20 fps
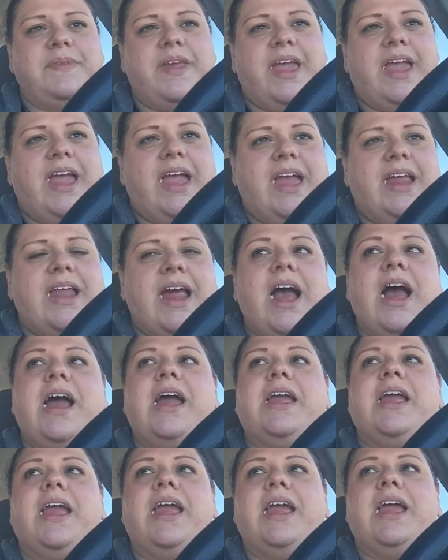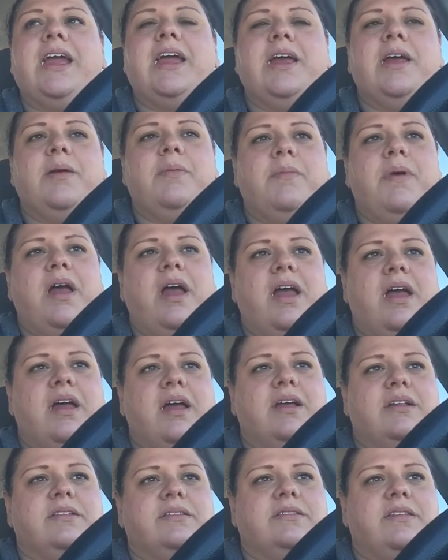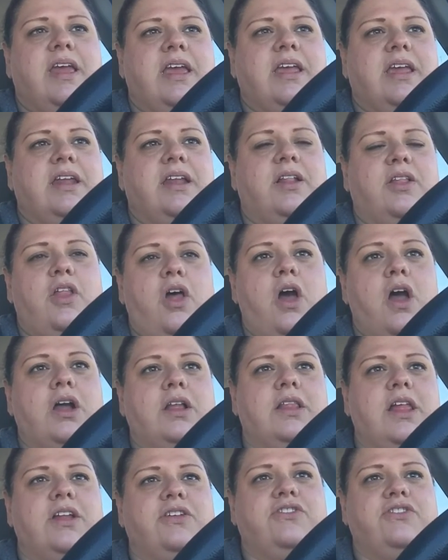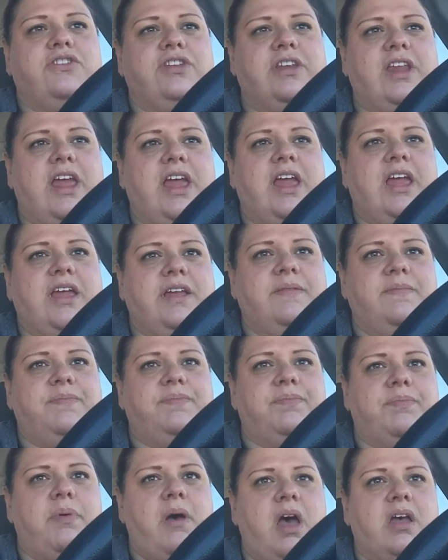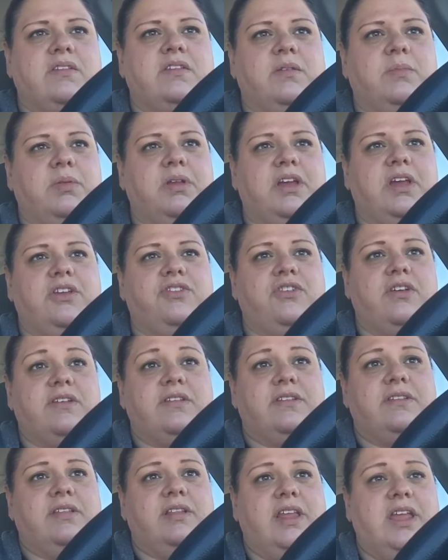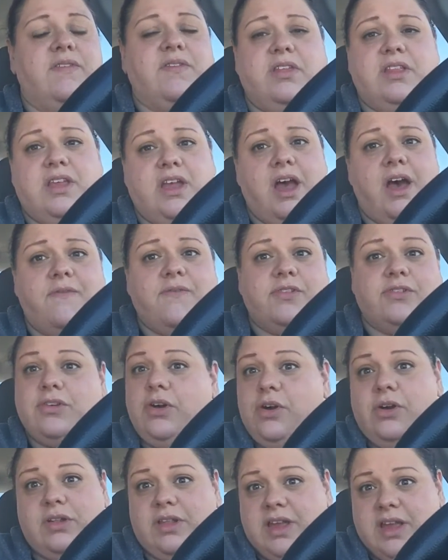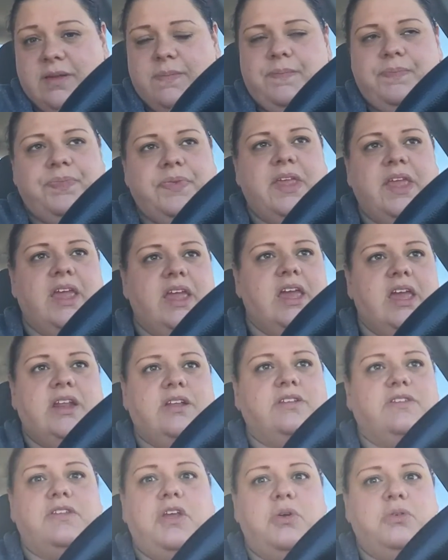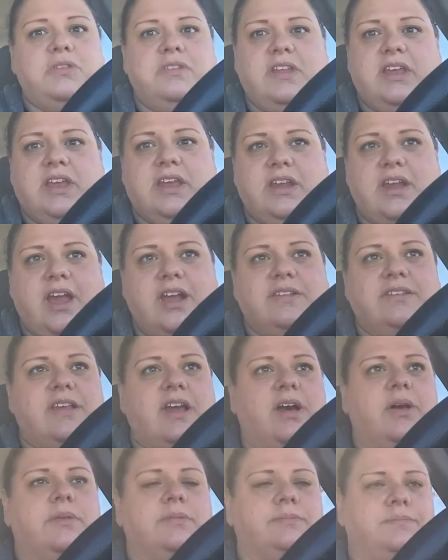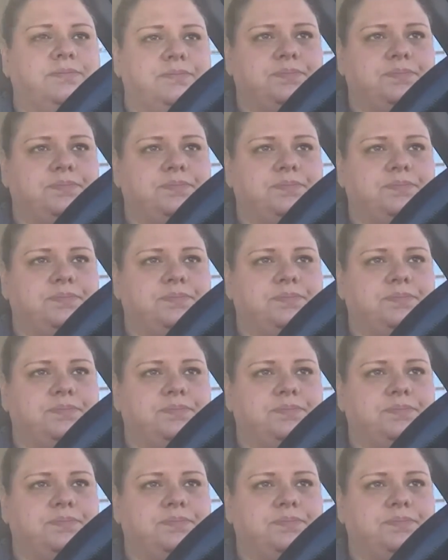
and I am taking a long lunch today, possibly just leaving the office early. It is so stinking nice out,